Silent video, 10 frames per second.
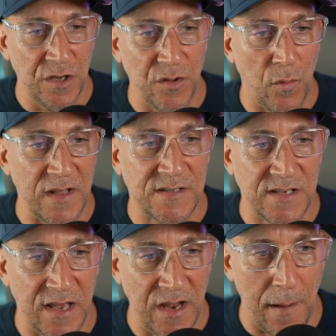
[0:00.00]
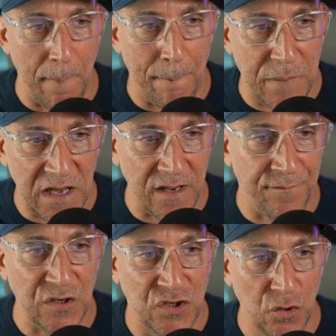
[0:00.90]
good the way it's set up, but
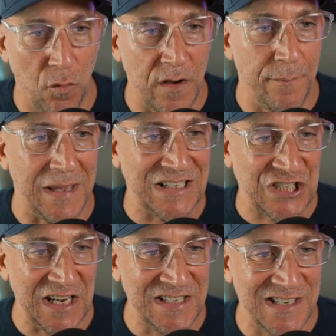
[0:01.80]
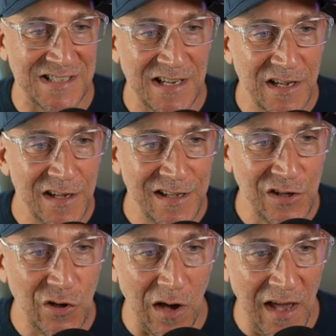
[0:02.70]
if you do want to make changes,
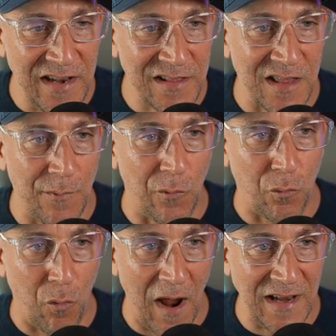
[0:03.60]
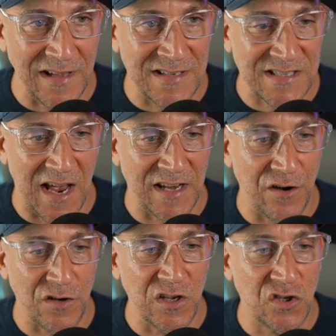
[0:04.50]
you edit them right inside
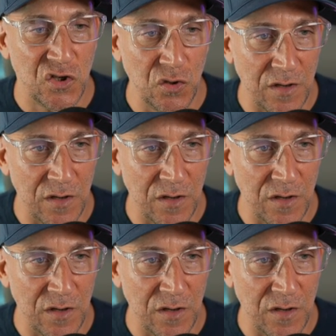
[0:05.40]
here. You do